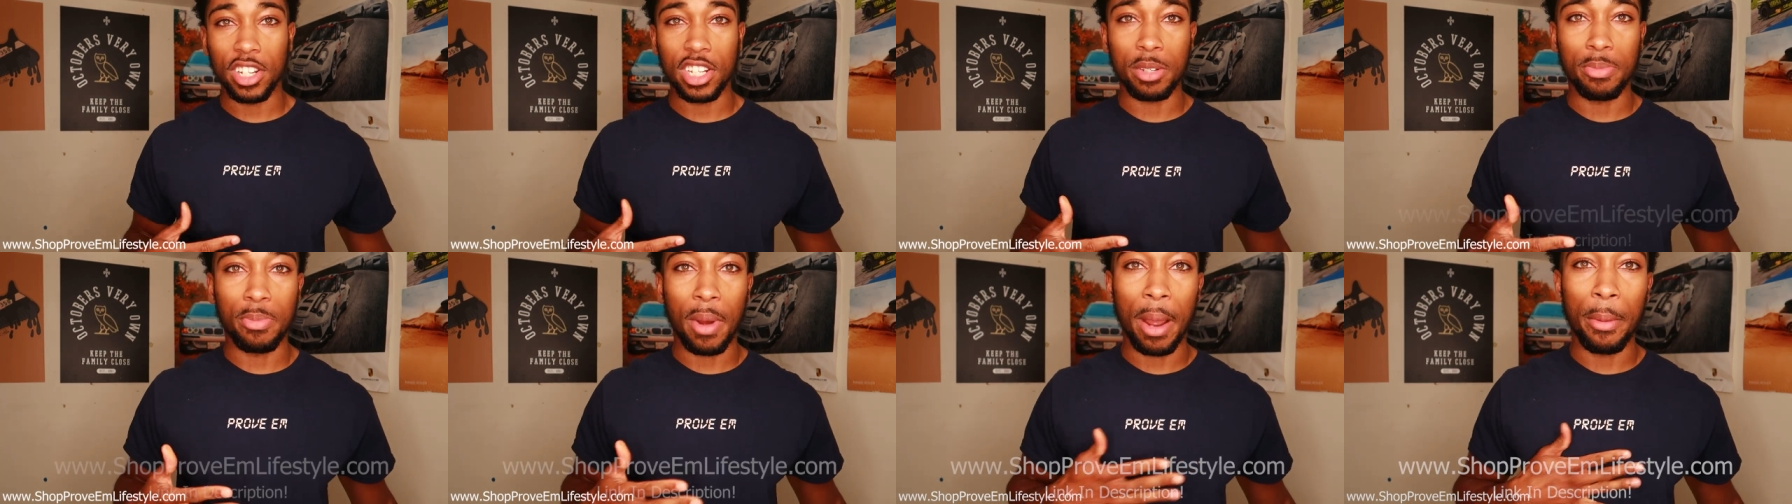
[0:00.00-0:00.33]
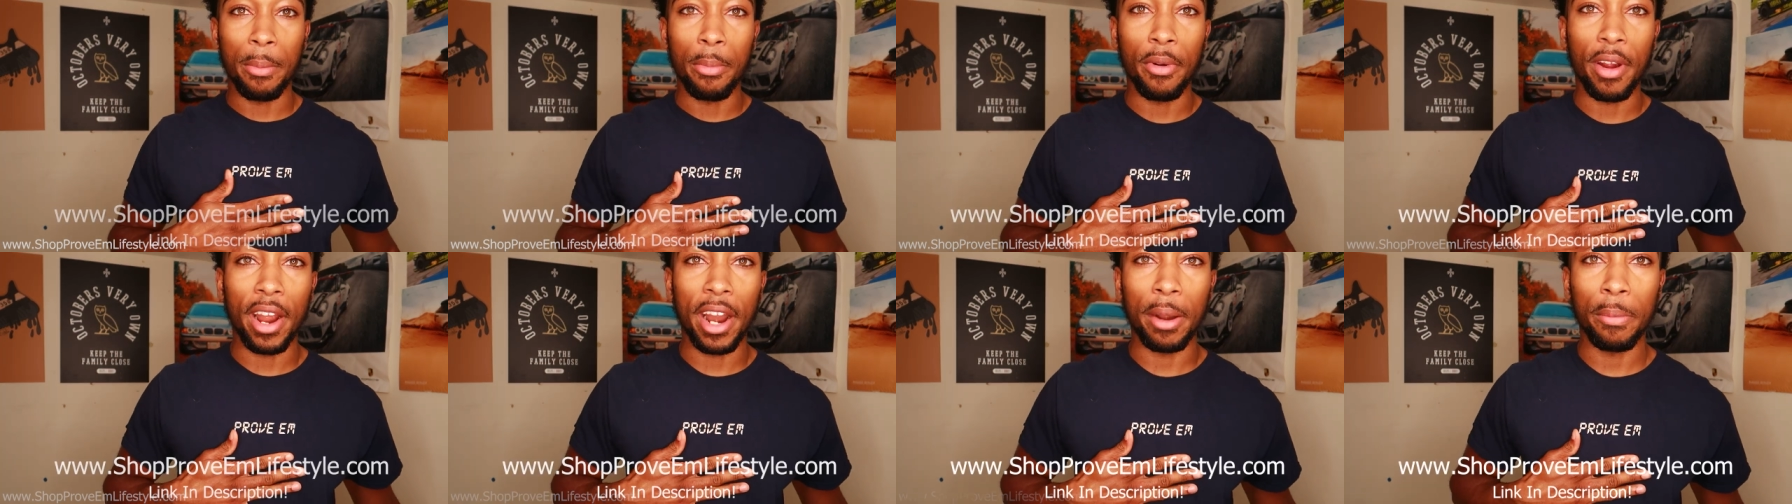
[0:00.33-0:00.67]
This is my
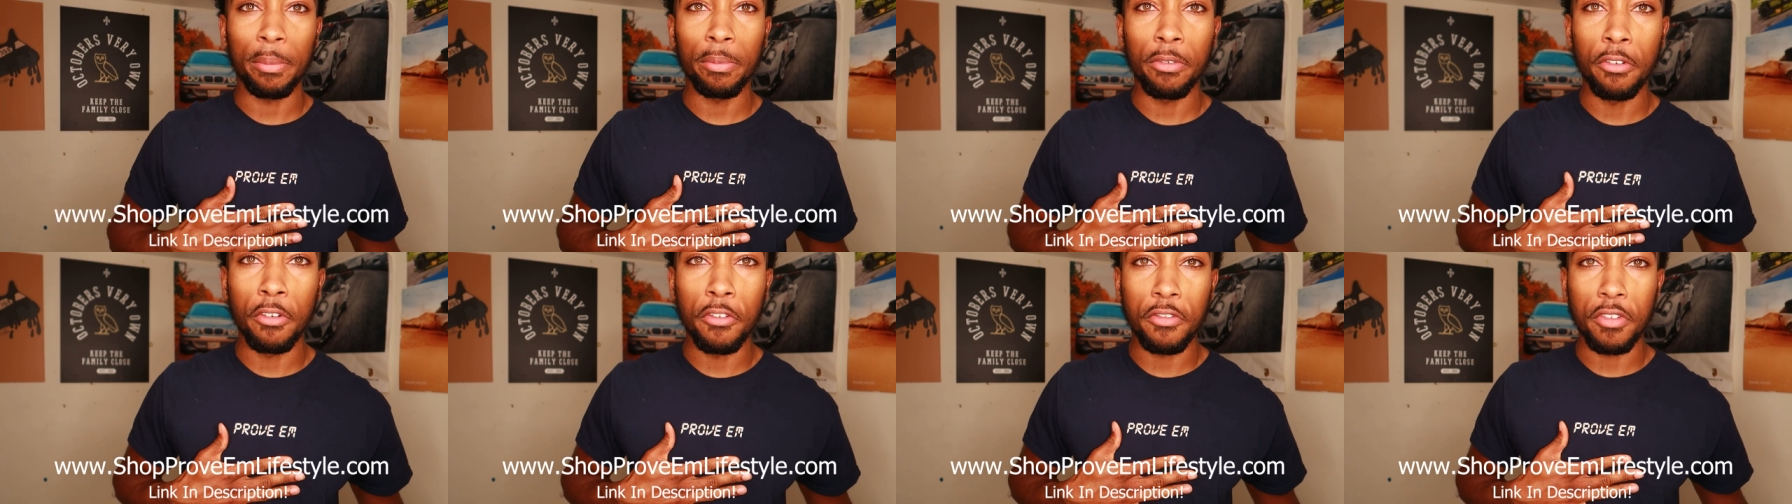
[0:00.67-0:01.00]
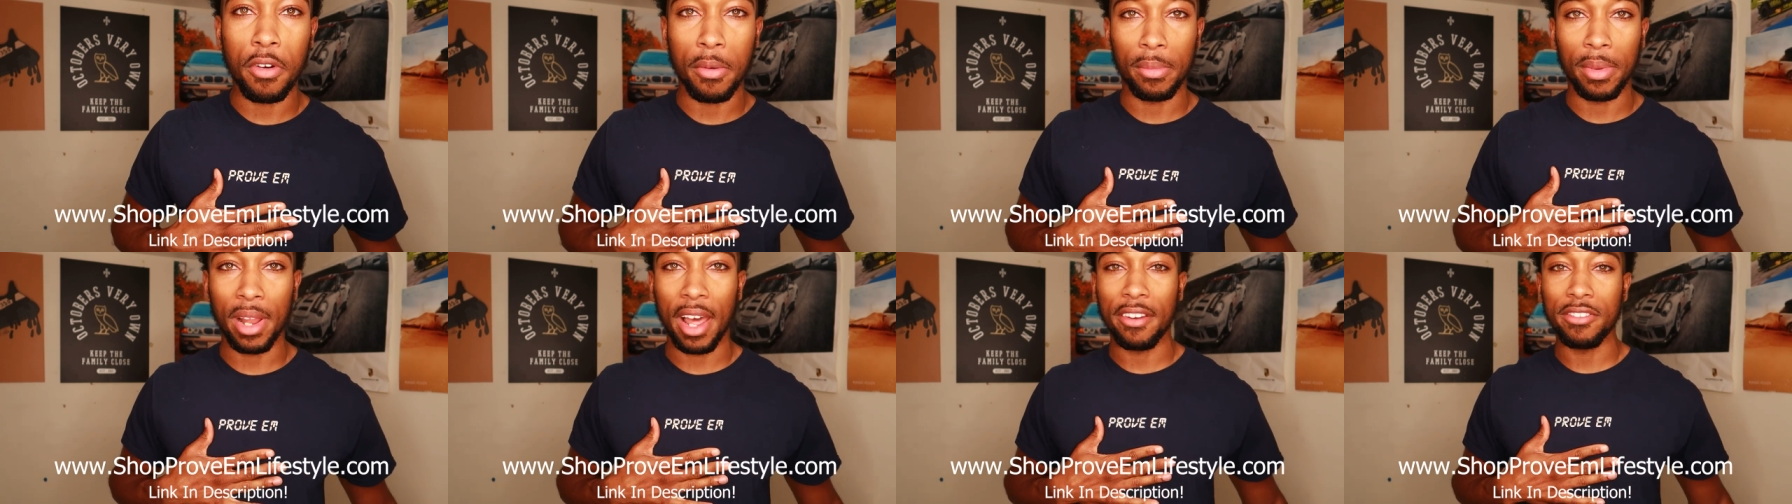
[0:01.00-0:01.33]
brand, Prove
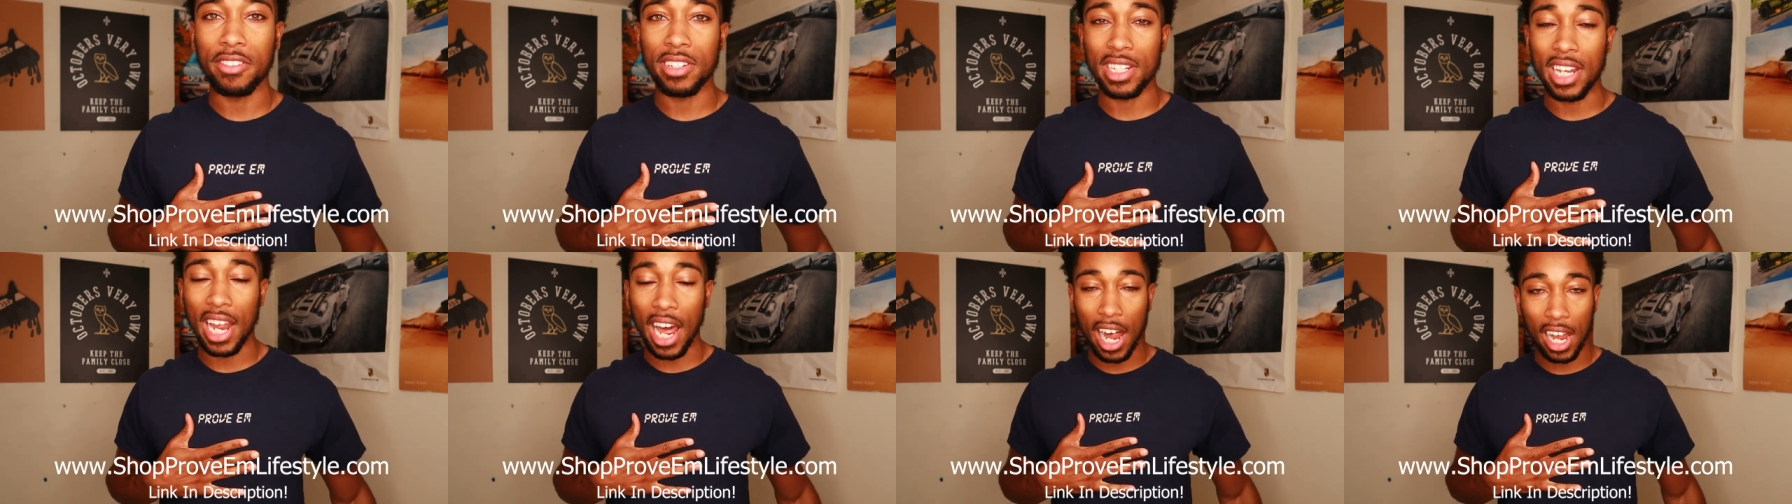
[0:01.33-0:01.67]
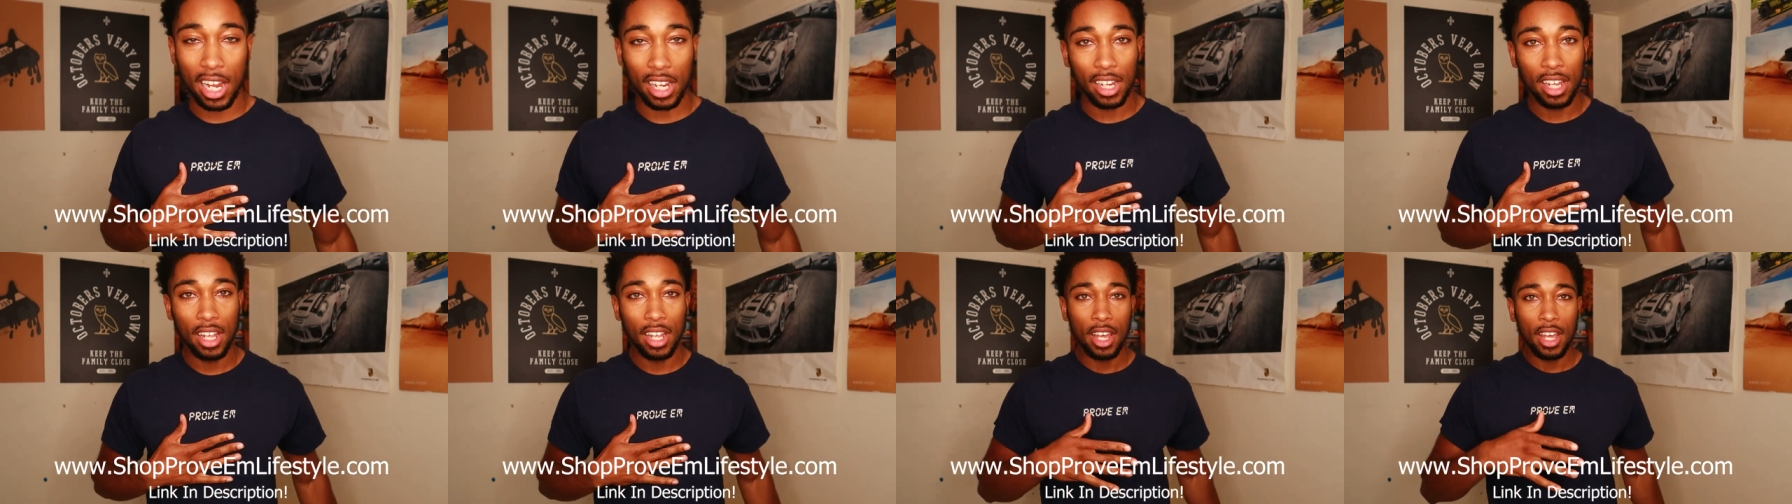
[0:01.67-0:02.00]
Em
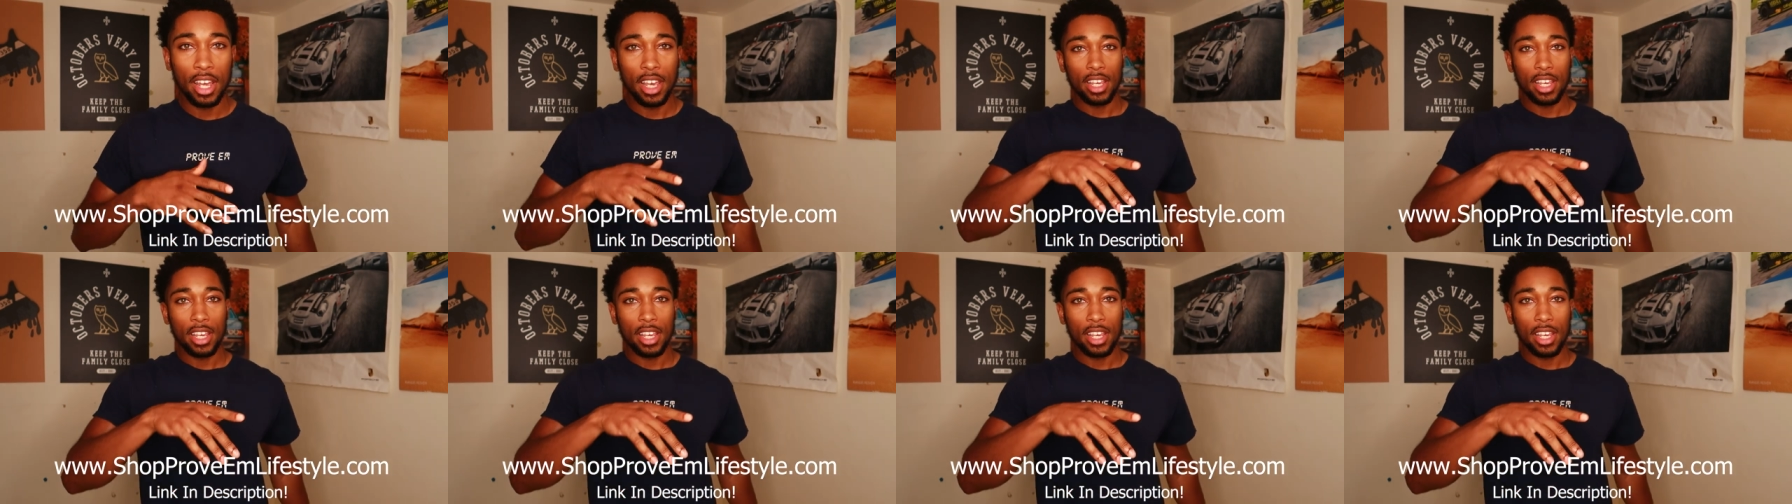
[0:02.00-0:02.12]
Lifestyle.